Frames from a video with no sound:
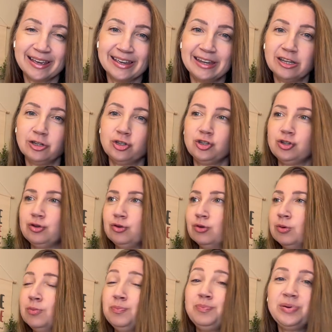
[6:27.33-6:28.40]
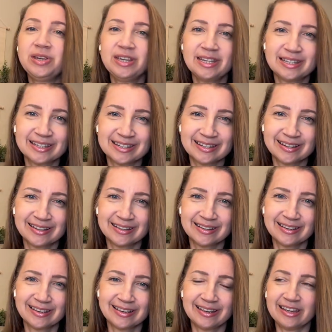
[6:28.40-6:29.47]
into peace,
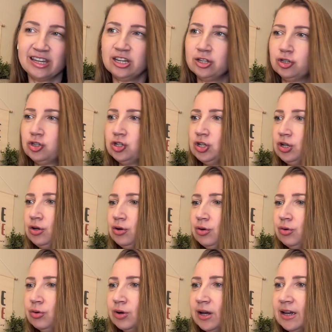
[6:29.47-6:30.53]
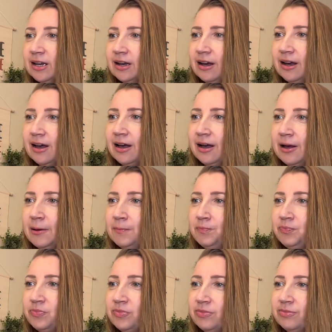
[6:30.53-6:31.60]
into um,
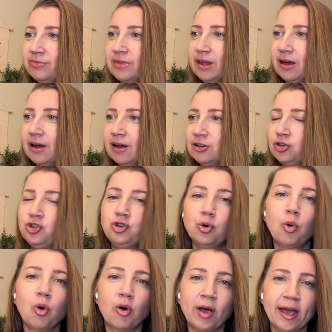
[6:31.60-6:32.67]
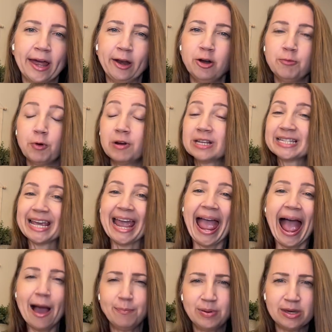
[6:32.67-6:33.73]
joy. I don't want to say
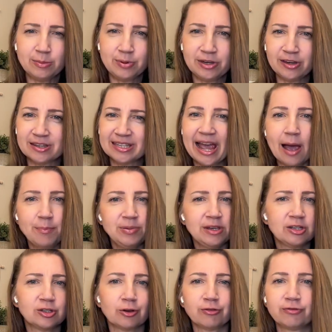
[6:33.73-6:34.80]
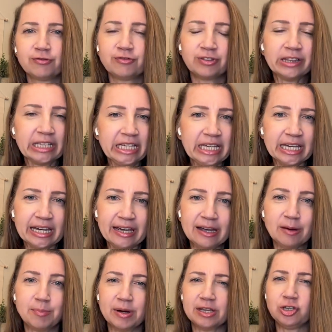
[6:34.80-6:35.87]
happy because happy is so
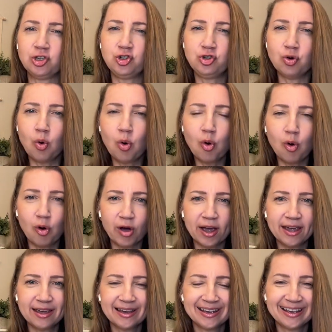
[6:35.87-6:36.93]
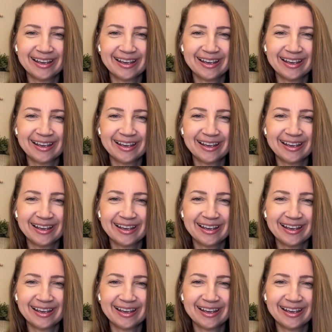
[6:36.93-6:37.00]
fleeing, but joy